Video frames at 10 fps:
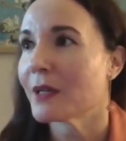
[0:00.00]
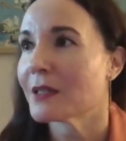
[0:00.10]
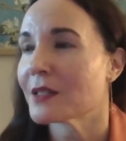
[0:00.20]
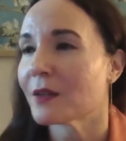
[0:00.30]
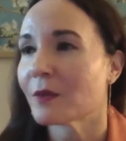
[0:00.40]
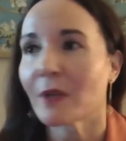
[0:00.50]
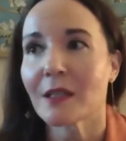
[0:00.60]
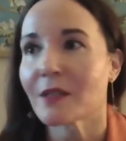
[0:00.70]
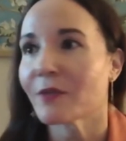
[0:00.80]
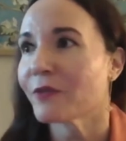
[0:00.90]
it's
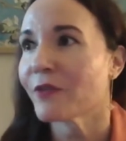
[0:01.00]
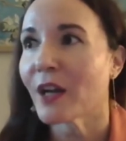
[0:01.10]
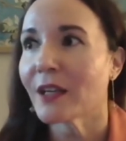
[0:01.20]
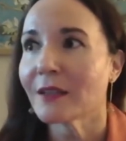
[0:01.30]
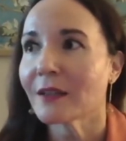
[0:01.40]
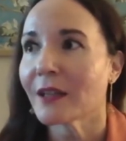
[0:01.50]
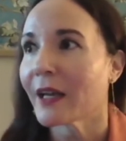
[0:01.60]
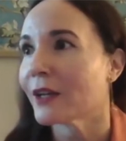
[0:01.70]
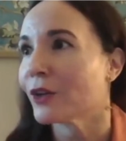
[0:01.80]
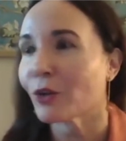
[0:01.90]
a fun
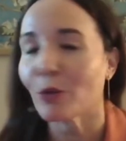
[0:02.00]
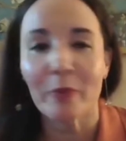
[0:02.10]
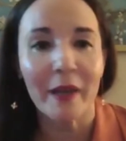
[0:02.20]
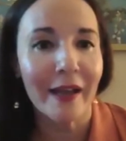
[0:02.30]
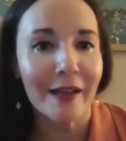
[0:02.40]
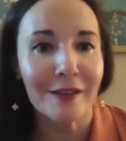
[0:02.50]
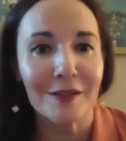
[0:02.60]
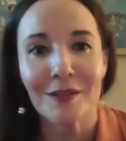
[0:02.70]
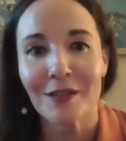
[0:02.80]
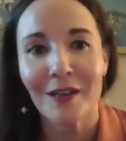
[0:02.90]
like girl band.